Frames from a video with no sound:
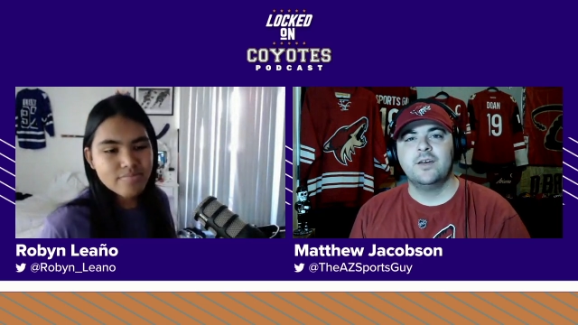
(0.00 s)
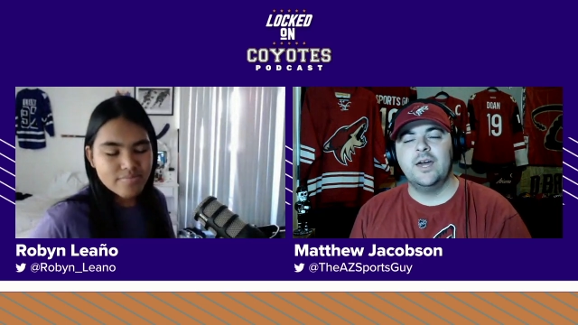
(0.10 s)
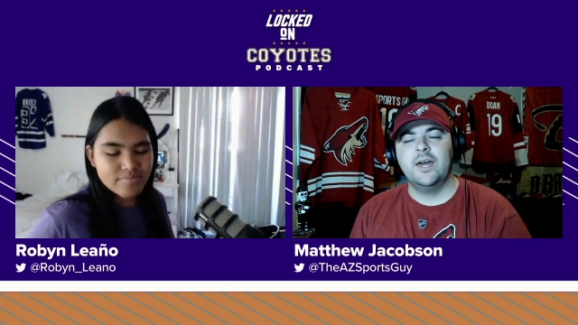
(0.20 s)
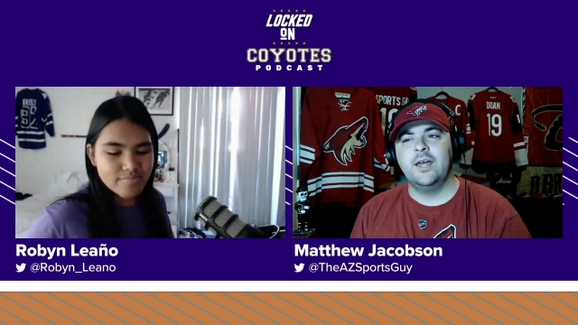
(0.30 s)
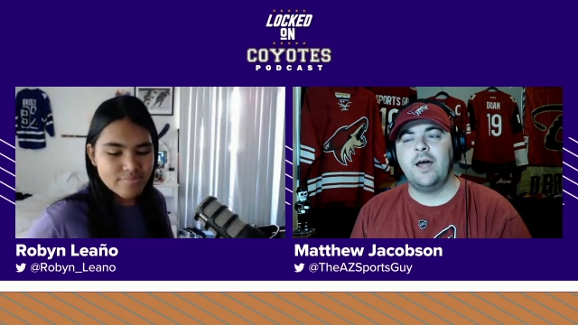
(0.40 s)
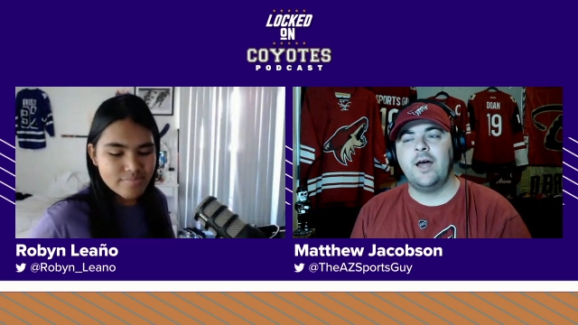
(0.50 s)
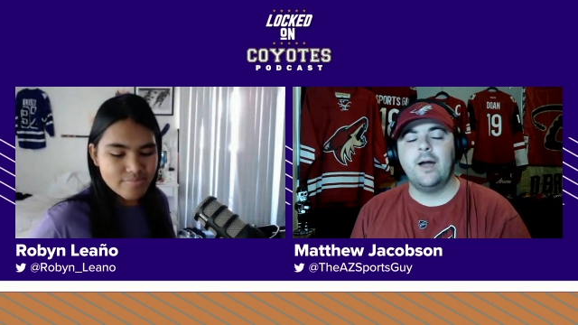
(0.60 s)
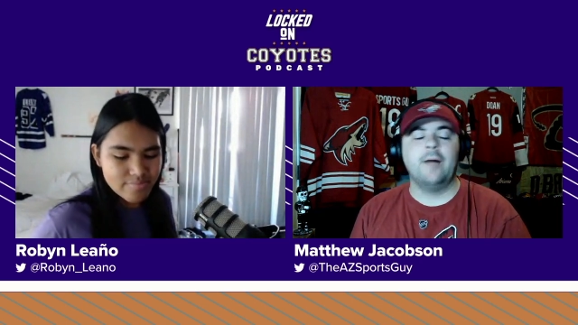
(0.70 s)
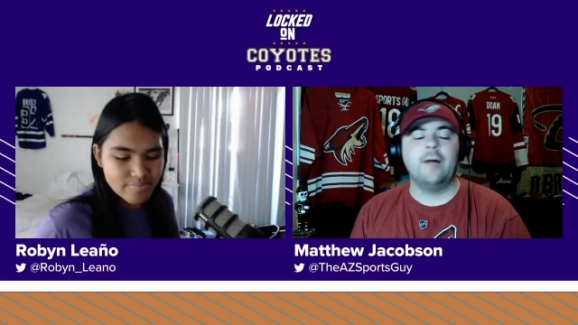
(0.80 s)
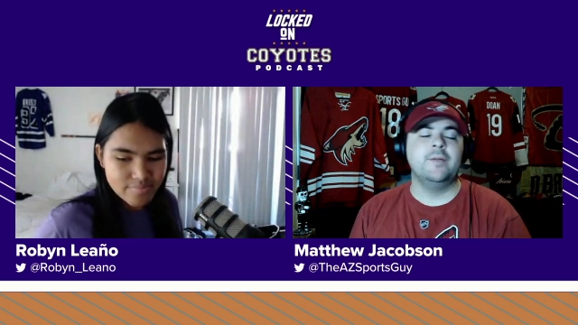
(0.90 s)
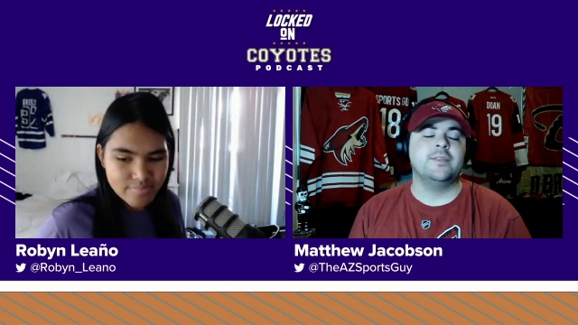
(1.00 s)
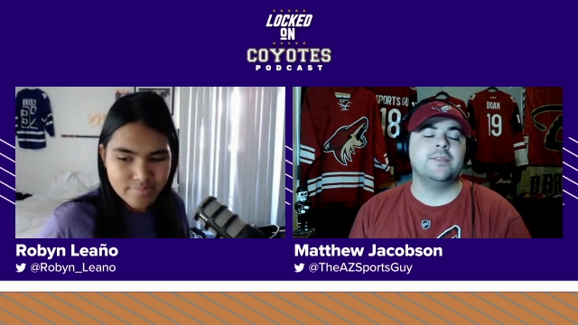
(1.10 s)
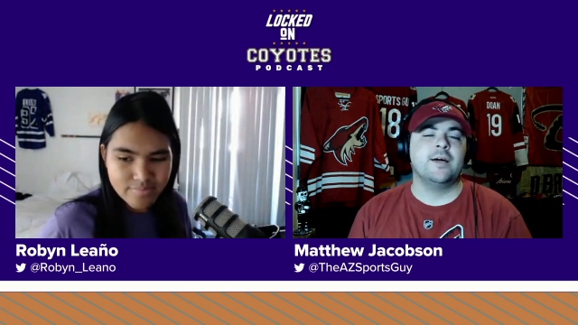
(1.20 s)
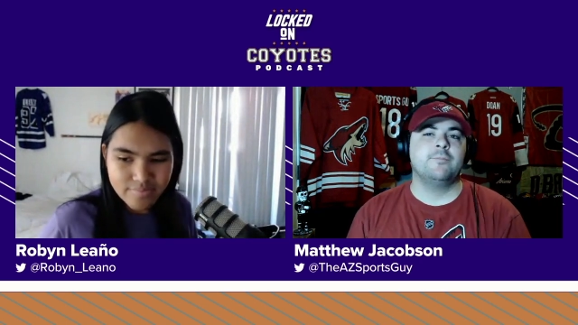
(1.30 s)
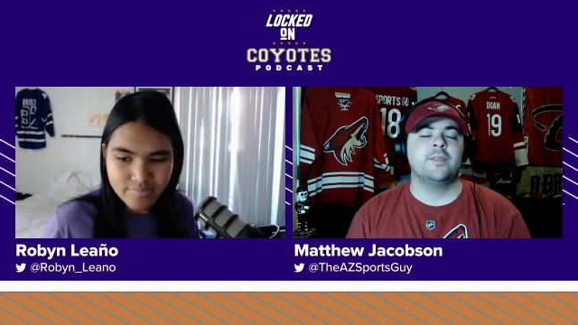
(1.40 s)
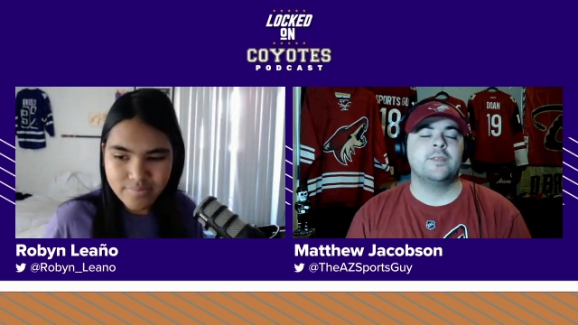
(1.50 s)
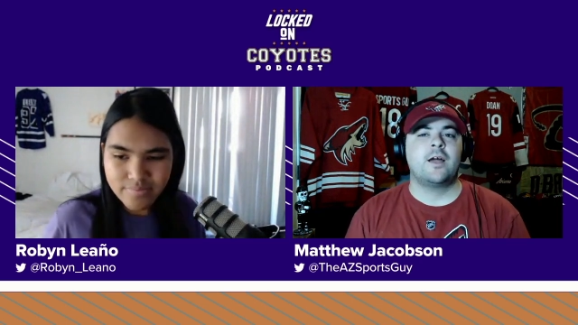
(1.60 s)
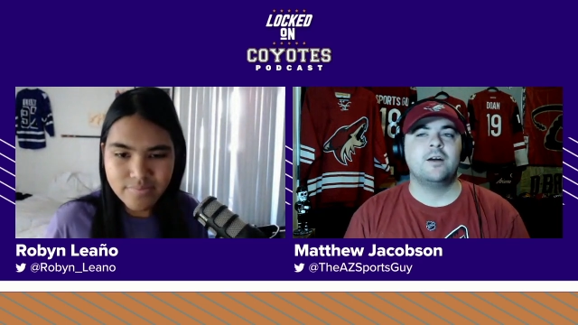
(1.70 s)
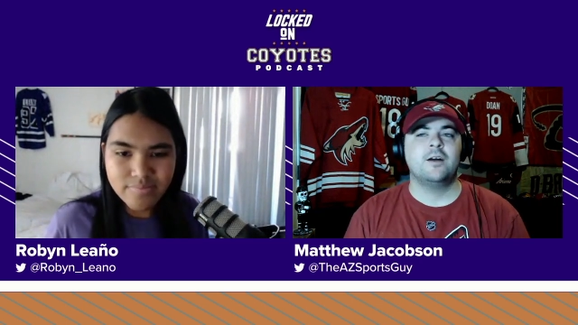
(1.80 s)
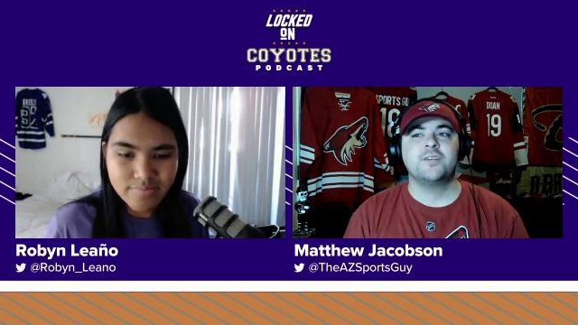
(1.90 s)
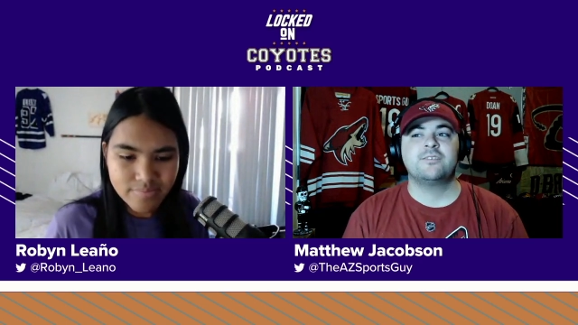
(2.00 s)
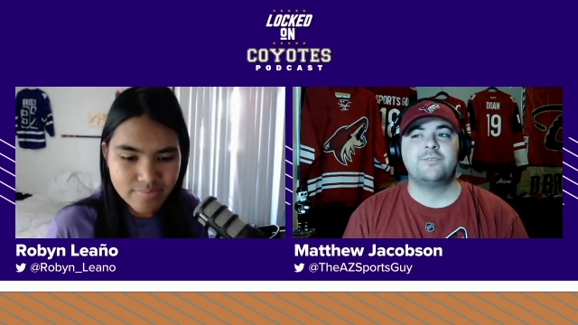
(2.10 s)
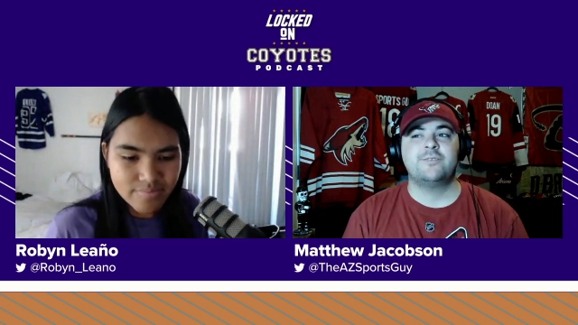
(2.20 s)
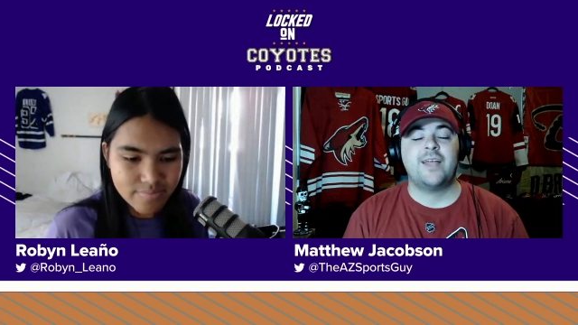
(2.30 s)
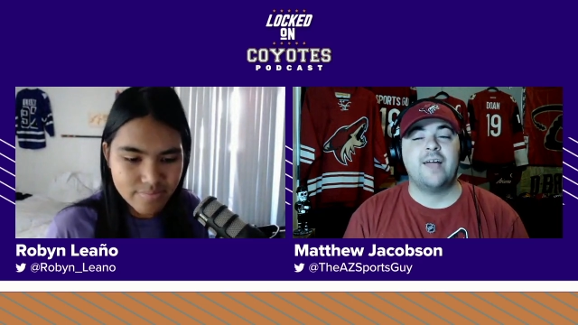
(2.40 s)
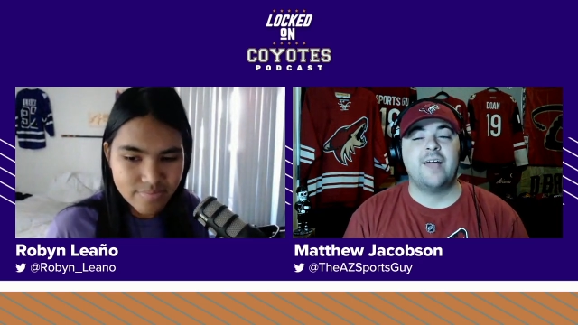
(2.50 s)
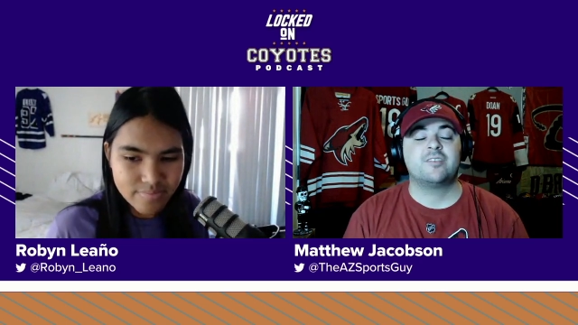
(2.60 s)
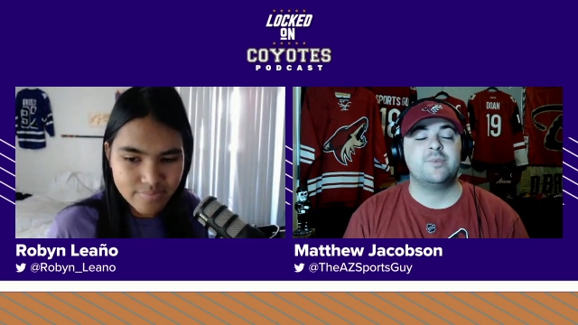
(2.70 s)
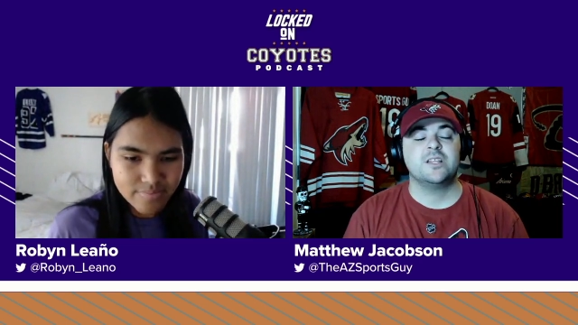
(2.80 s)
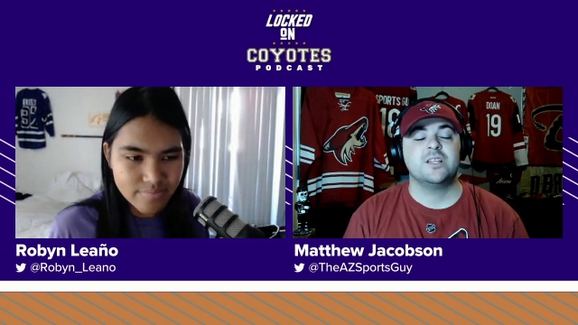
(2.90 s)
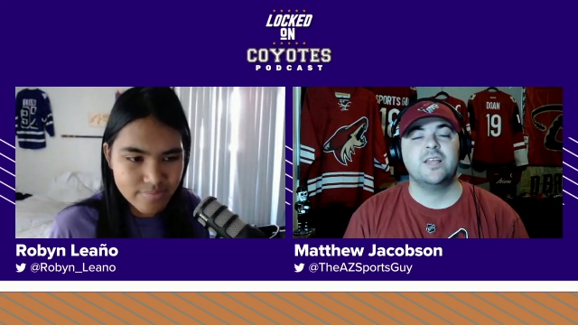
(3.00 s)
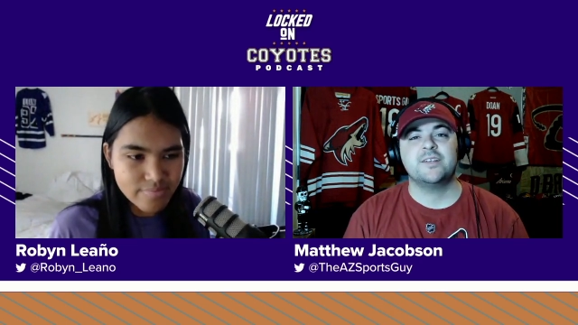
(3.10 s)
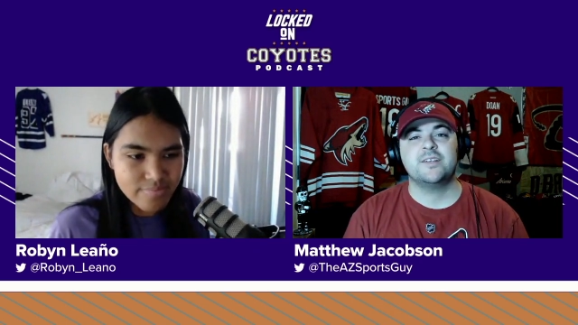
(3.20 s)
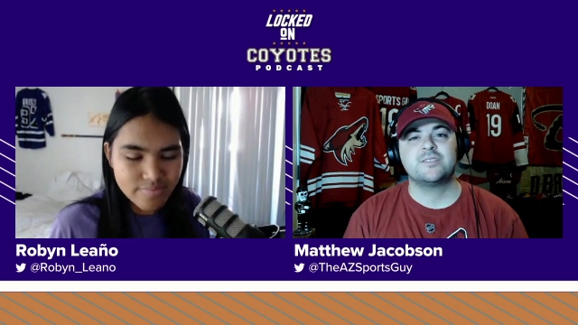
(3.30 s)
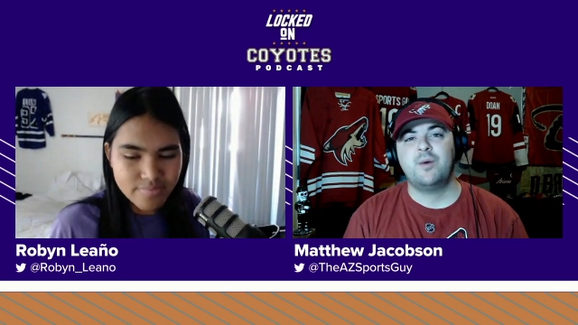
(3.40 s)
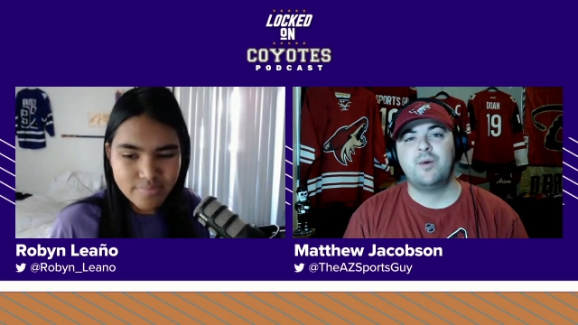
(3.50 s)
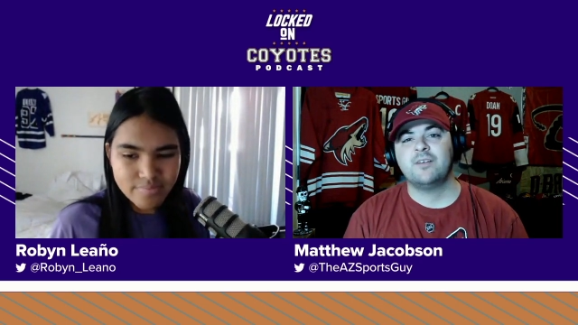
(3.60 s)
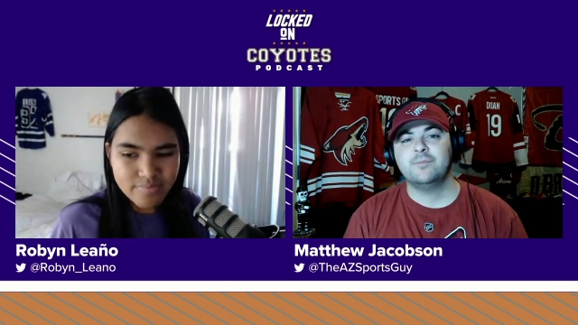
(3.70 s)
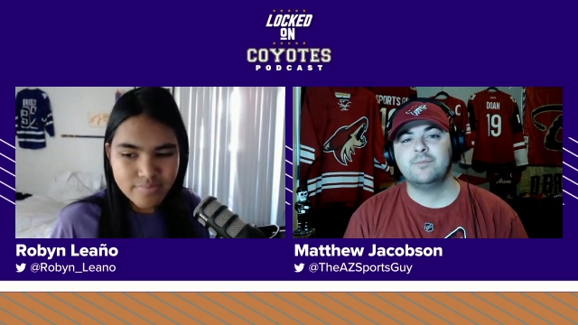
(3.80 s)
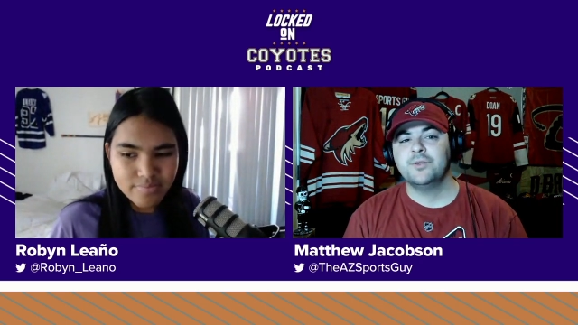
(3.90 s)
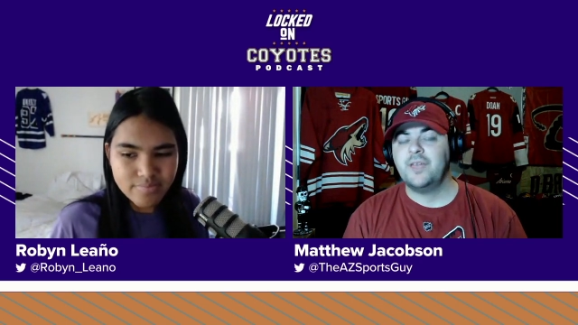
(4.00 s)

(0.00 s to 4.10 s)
Speaker 1: And I mean that in the context of that has to be the latest possible